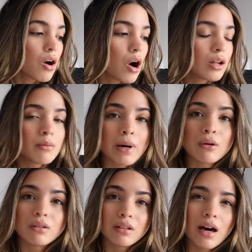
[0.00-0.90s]
All
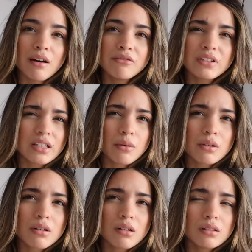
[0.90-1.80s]
About Love. Is that what
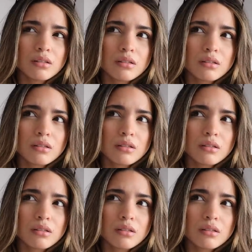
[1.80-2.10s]
it's called?